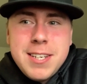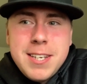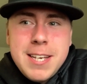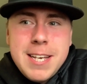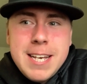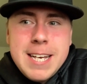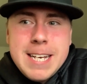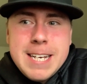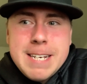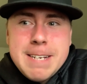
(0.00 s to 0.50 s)

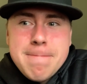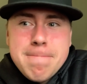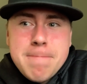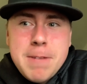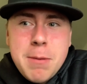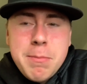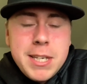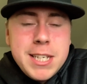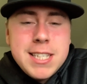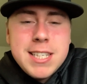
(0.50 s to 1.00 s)
um,
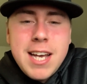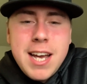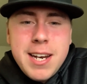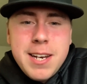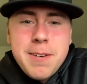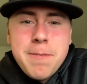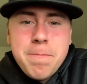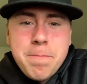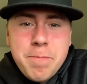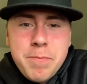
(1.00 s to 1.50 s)
i'm
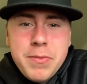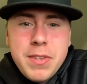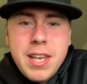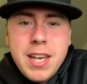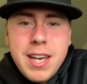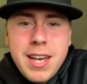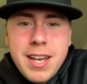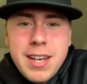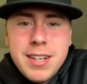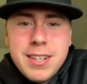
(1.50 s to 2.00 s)
excited
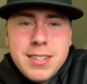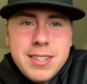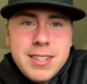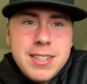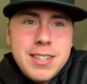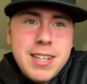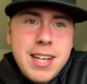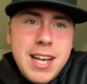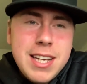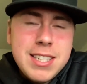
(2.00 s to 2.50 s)
uh,
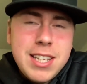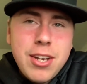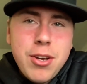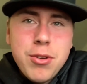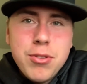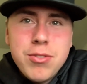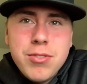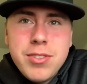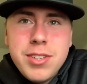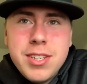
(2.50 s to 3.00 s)
as i
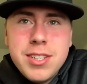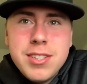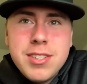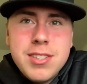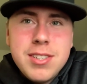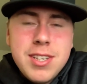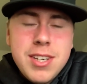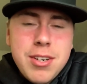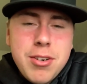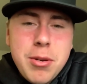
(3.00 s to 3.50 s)
go through
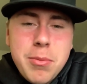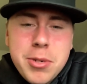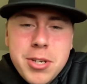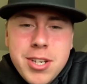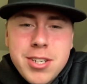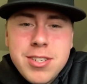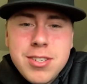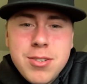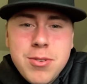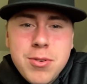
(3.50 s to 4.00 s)
these uh, criminal
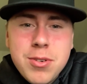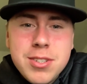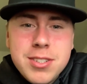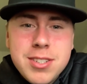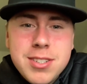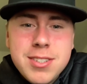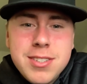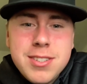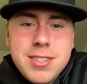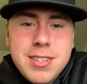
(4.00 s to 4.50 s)
justice
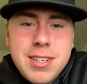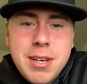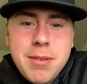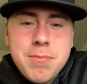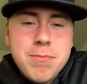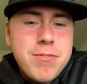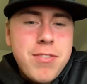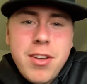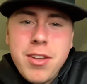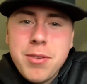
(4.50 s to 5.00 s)
courses
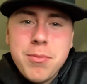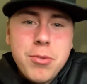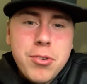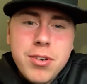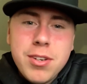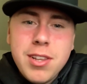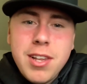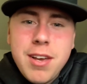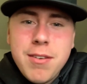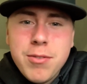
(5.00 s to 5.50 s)
i'm falling more
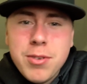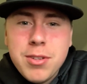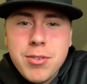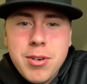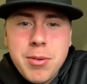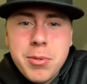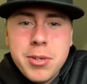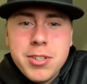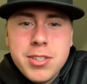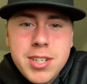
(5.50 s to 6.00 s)
in love with
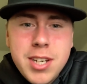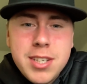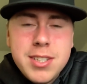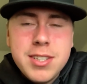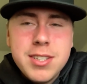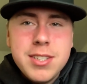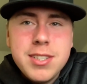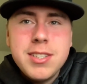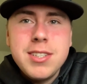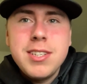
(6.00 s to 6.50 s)
criminal
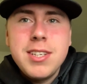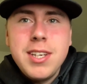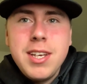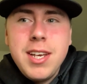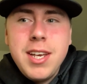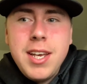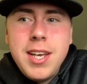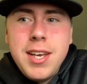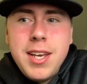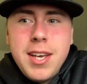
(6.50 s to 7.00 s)
justice
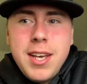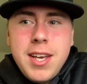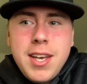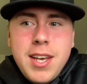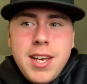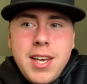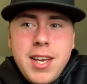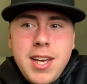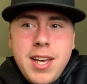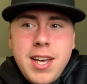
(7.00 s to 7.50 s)

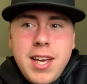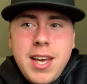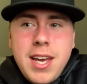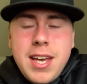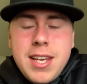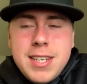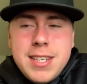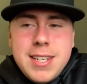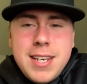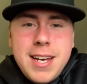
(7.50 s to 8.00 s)

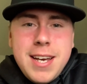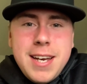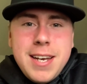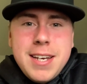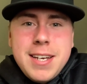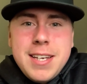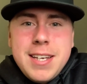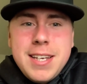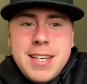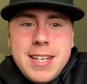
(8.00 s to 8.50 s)
and
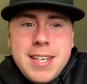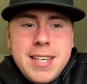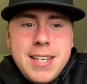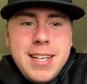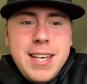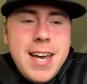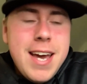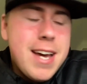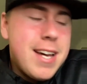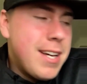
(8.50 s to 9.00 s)

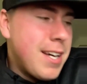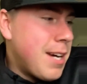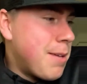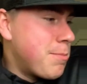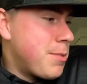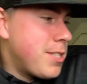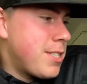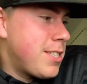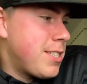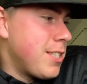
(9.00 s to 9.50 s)
yeah i'm
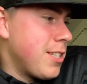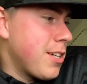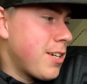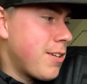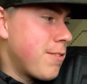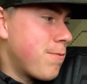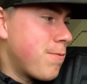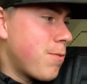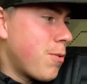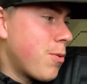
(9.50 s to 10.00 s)
just
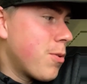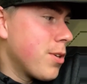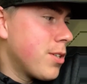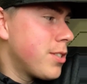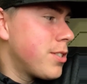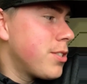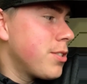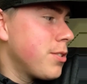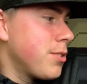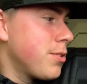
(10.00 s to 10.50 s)
looking forward
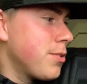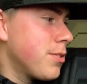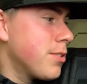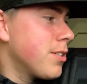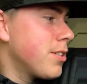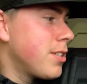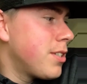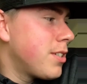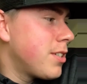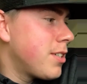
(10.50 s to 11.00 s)
to
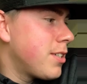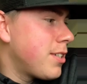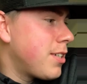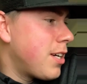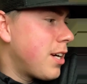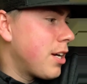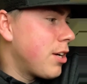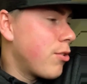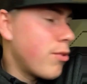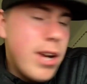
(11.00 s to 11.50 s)

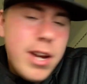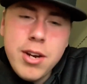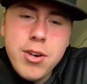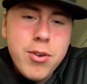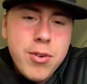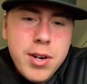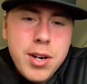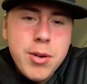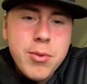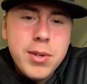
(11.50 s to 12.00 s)
a great
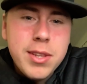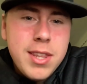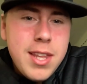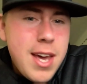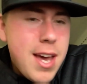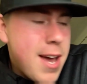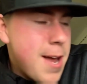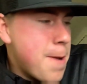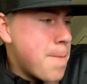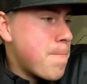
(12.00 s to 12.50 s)
career with
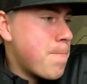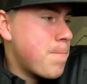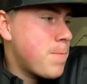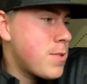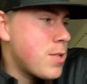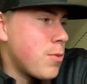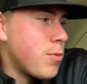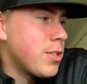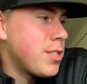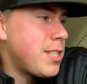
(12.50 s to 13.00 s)
that
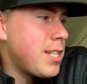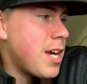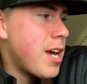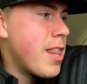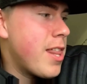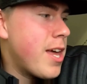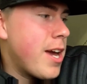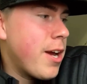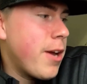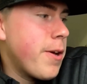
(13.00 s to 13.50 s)
so we'll see how
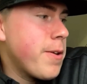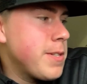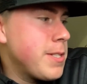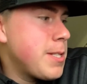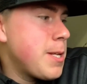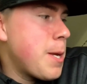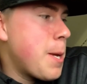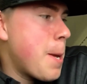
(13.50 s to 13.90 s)
that goes.